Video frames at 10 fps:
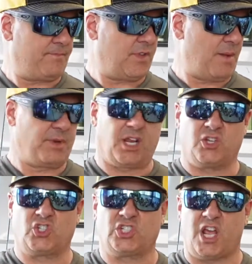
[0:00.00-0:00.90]
I'm gonna
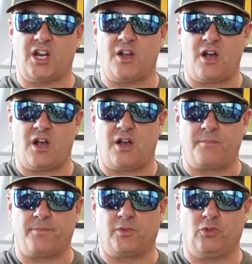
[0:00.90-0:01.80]
set it
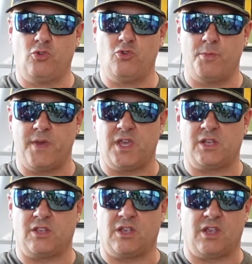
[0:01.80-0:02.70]
up, lube
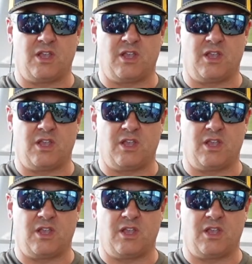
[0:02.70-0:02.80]
it,